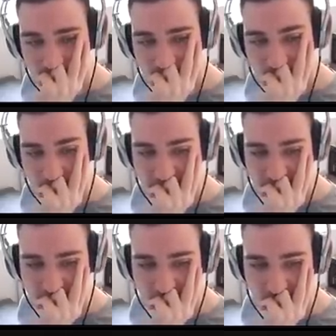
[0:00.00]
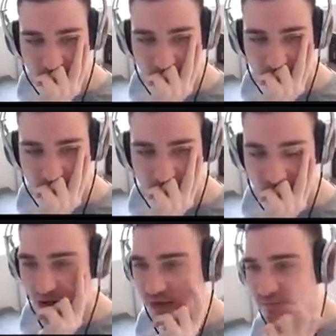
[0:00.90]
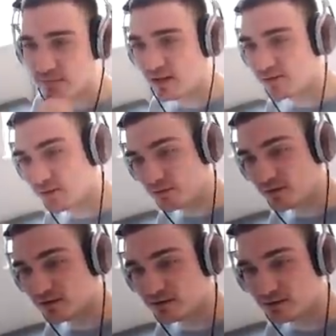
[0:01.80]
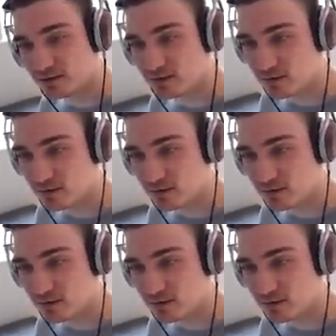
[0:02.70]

Am I going to have to... I'm not going to... I can't even megaphone this.